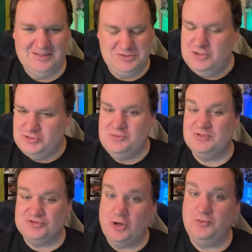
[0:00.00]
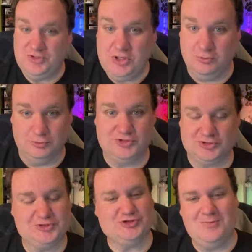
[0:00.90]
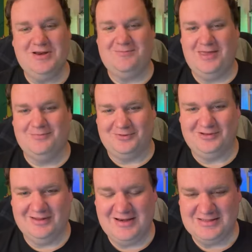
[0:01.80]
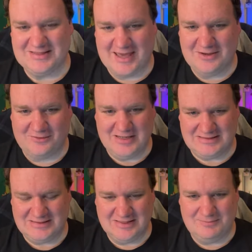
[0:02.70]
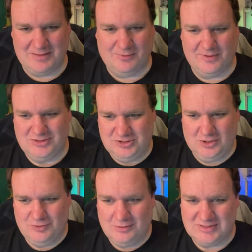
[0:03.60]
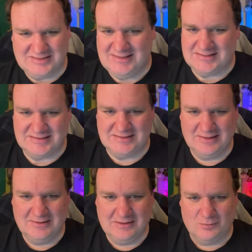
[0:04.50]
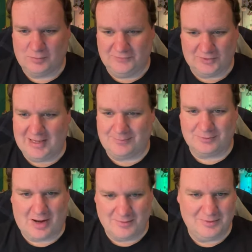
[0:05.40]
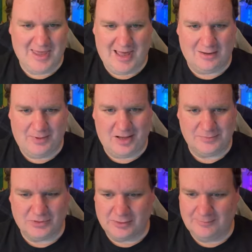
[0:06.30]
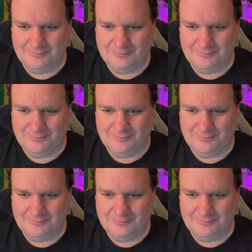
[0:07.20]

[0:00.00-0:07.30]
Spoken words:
YouTube is so huge. There's so many people. And it's kind of crazy that the people that you don't know exist when they're like probably hella popular.